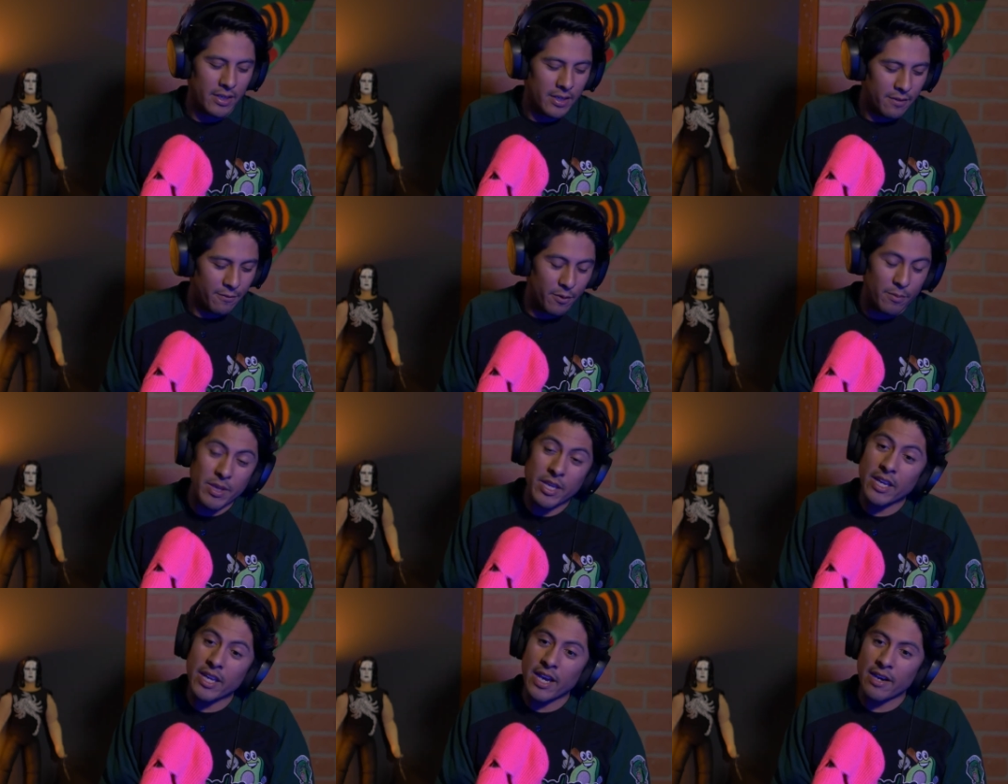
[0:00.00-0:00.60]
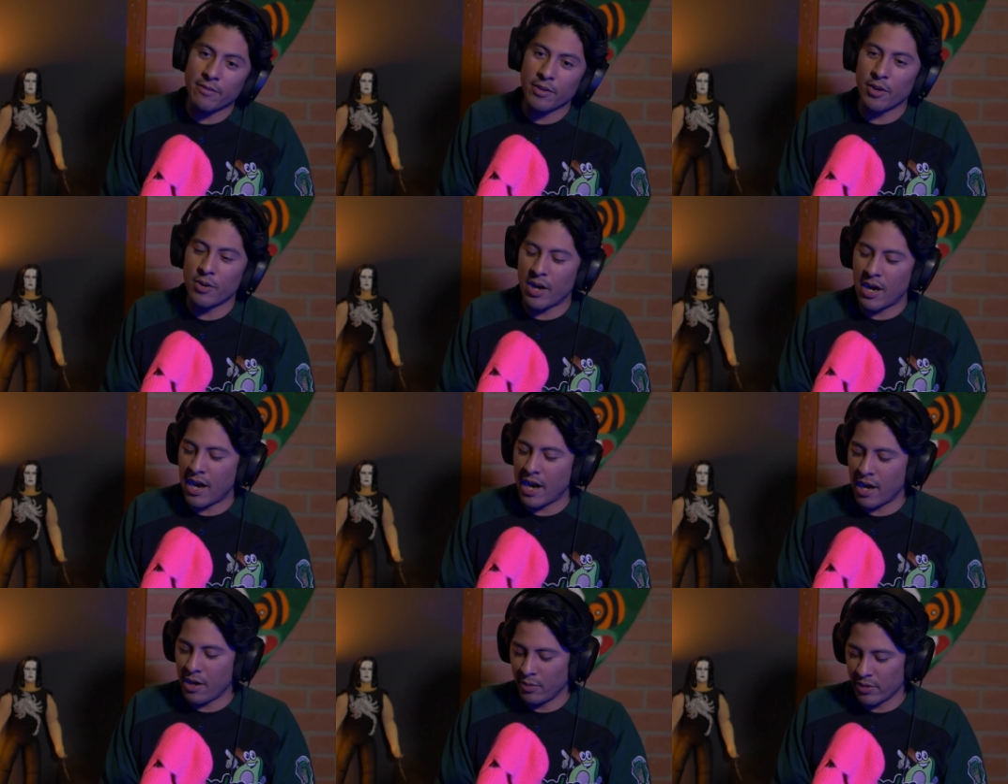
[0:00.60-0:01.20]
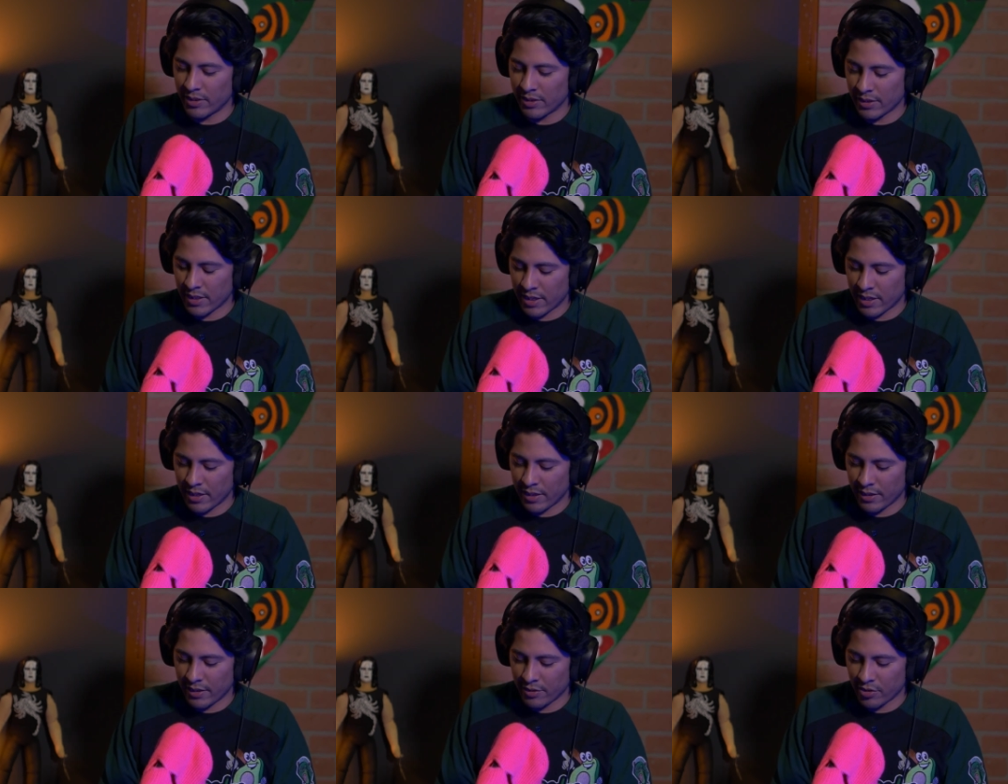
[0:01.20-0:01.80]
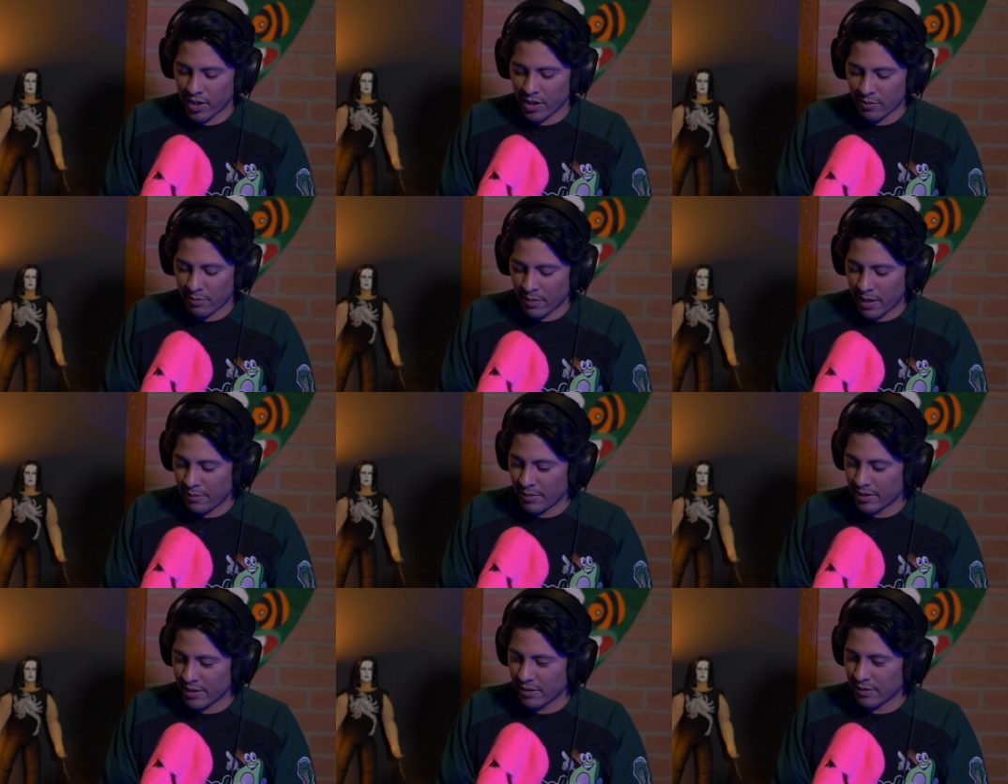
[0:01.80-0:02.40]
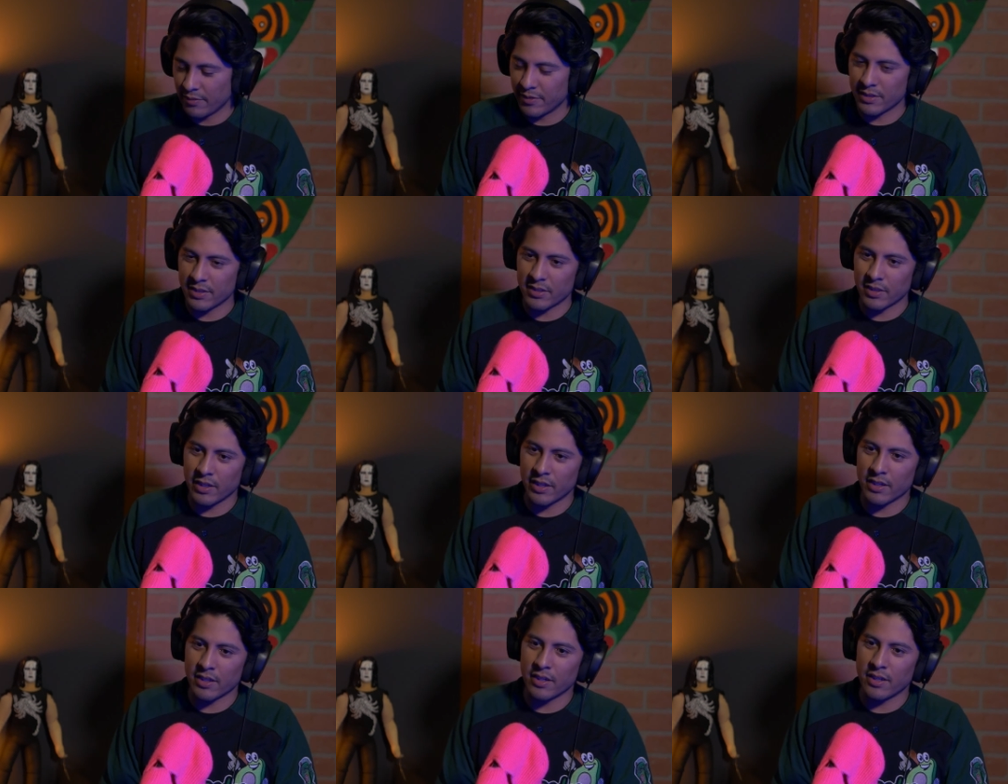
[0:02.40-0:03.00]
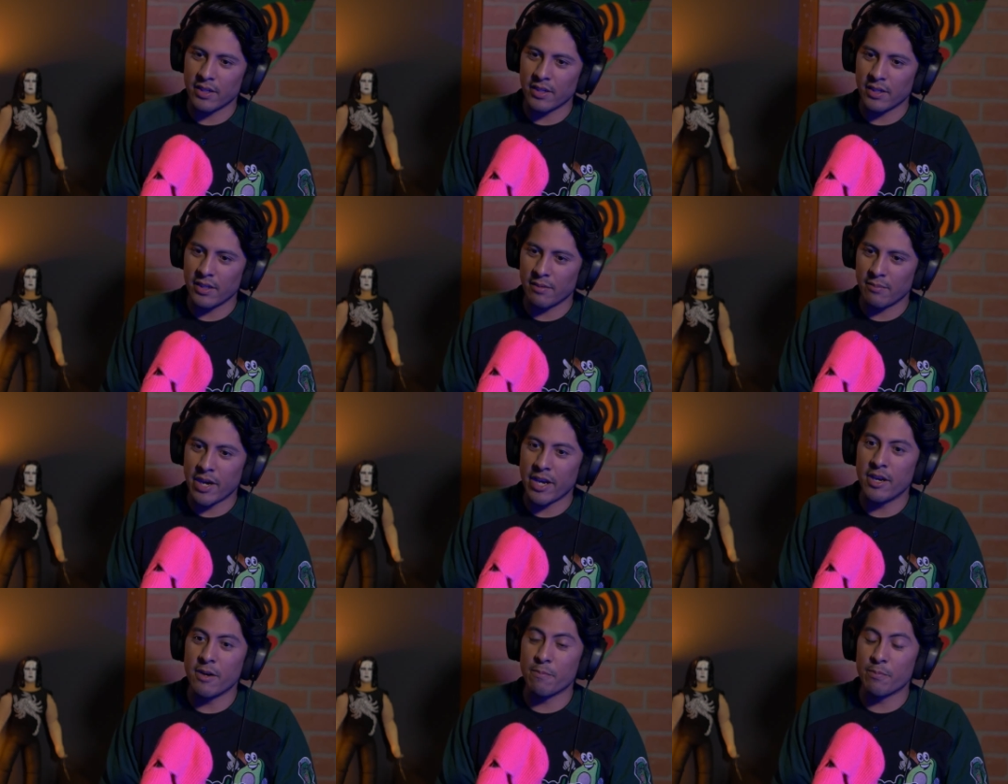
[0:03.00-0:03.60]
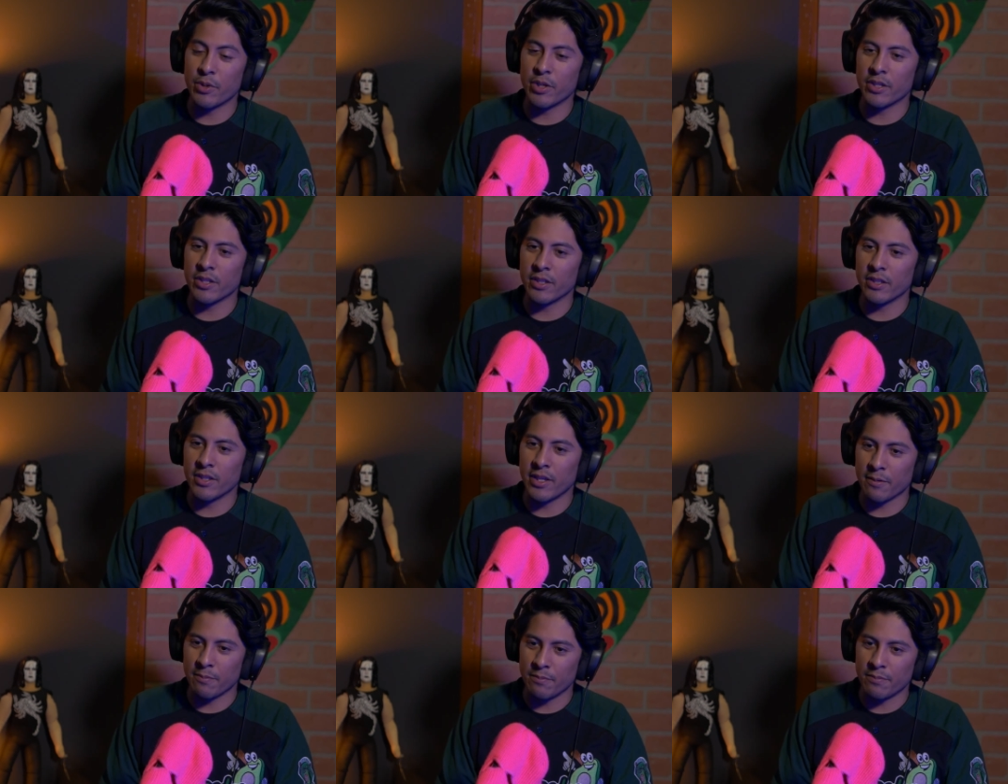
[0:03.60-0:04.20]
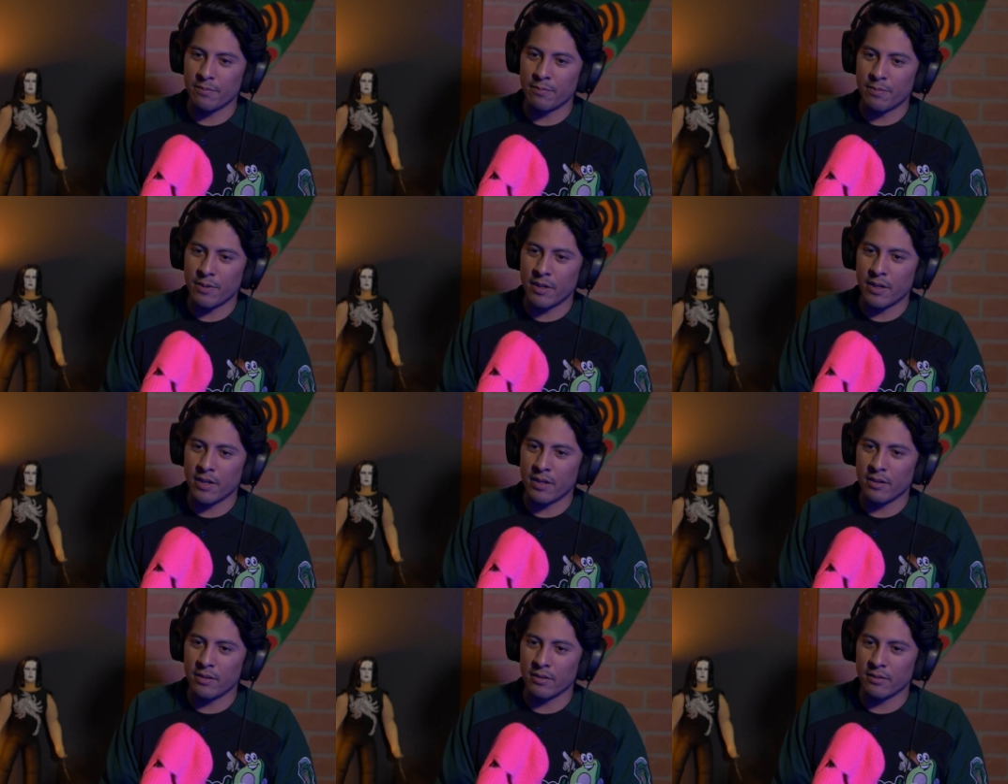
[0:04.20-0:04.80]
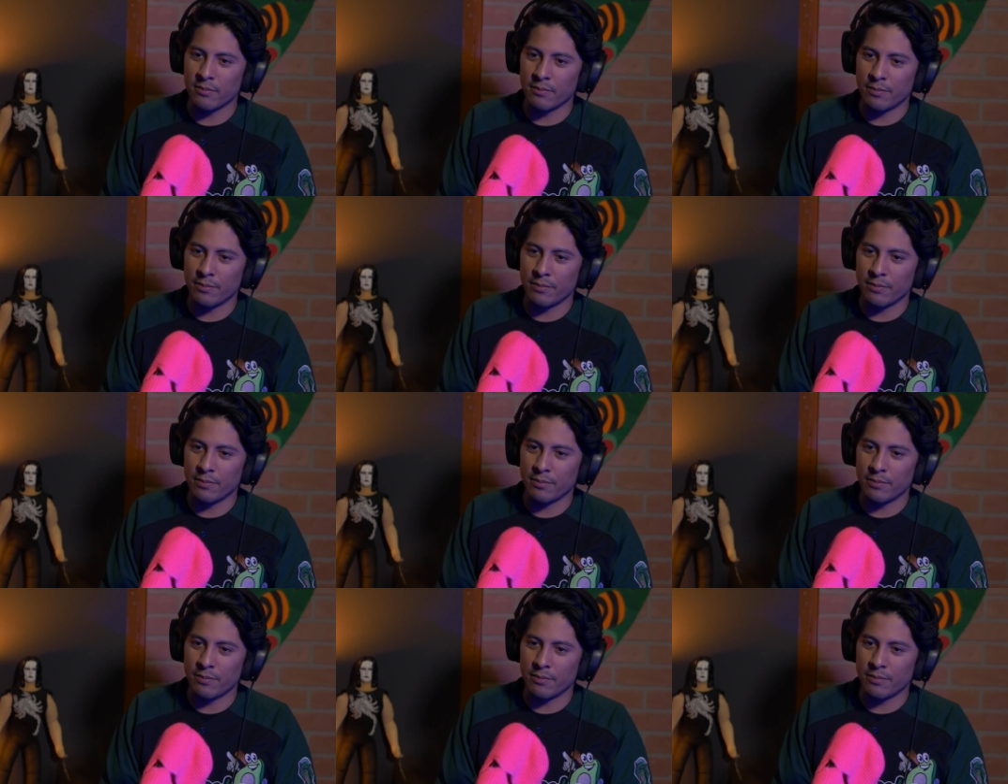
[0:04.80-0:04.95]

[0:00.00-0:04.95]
for me, I've I always uh, try to remind myself it's like uh, my upbringing, like uh,